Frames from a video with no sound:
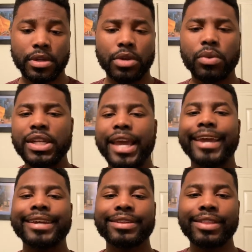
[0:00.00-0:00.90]
When
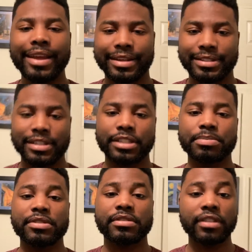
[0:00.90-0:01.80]
analyzing
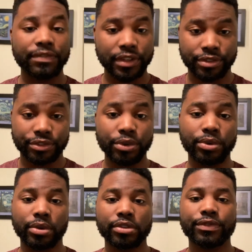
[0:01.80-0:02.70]
specific
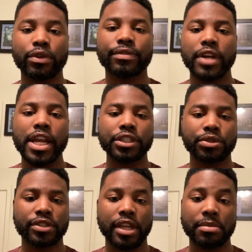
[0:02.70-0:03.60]
tools for financial
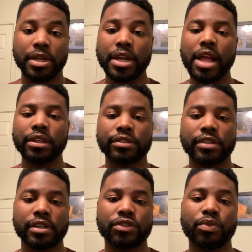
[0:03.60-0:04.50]
statement
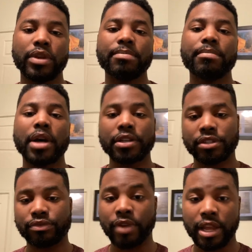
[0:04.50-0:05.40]
analysis, we
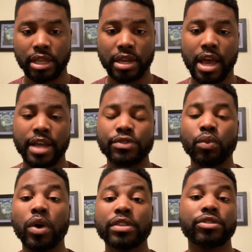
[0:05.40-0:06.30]
must recognize
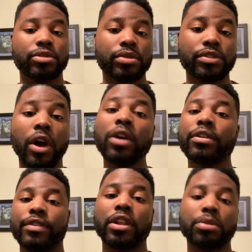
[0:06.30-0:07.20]
what tools are
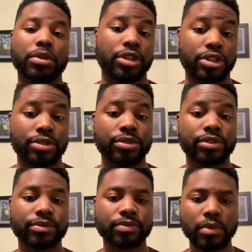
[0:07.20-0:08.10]
available to
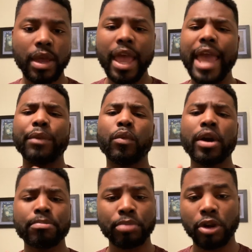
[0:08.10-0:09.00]
use and
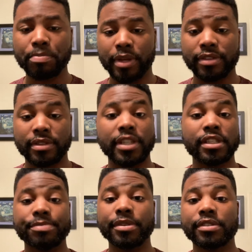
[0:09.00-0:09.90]
what purpose these
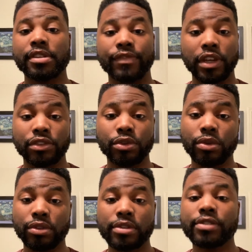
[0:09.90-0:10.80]
specific
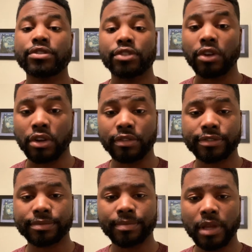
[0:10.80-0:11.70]
tools serve.
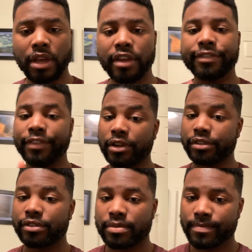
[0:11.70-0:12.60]

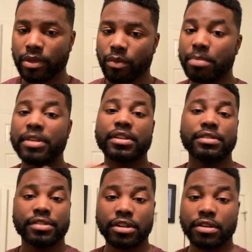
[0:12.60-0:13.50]
First, we must
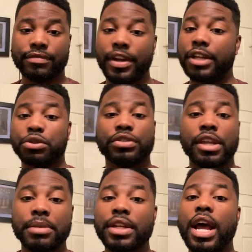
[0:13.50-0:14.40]
consider financial
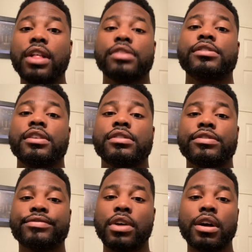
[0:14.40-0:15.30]
statement analysis
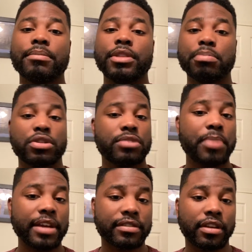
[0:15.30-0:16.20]
from the
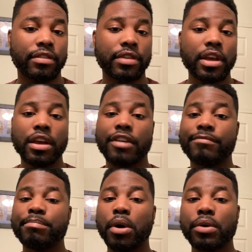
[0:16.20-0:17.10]
perspective
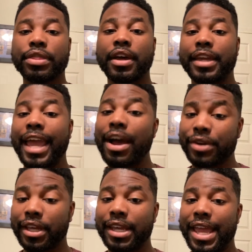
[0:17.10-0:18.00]
of both
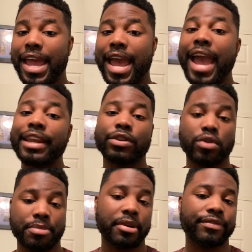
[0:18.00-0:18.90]
accounting and
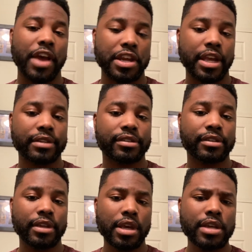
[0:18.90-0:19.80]
corporate
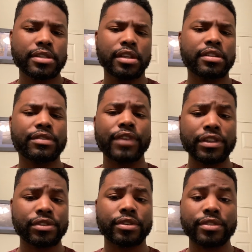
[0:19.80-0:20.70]
finance. Since
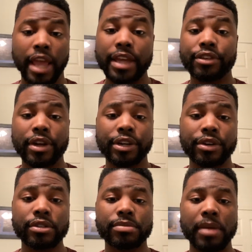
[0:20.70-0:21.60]
investors and
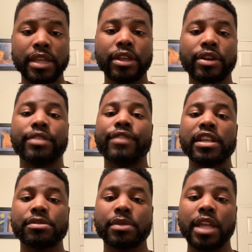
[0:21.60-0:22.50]
creditors make their
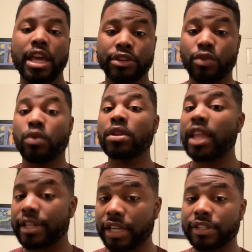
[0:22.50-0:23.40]
investment and or
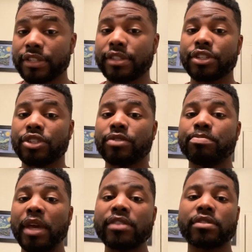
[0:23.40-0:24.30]
lending decisions
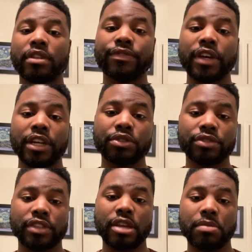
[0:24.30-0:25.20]
based on the financial
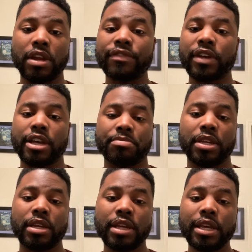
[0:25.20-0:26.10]
statement of a
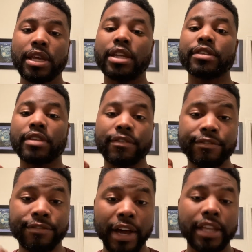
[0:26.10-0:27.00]
company, it is
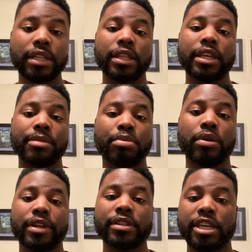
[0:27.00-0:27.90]
vitally
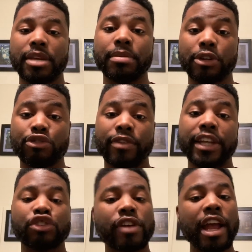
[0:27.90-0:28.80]
important to keep a
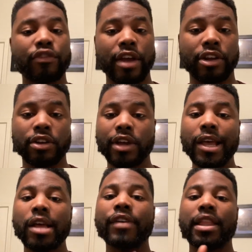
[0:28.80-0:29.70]
great track record
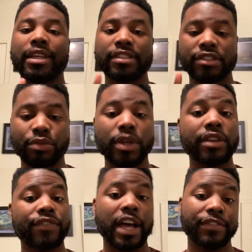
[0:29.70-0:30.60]
of at least 3 to
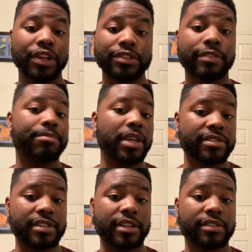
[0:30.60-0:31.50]
5 years of
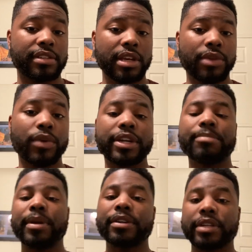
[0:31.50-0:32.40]
business when
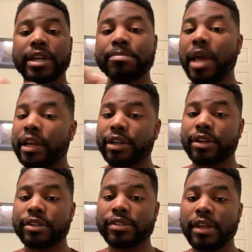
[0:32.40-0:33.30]
compared to
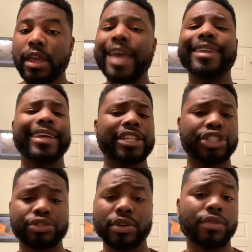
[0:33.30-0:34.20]
competitors and the
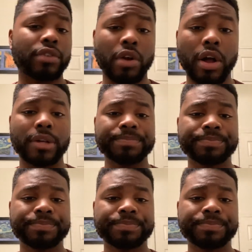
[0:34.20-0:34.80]
industry overall.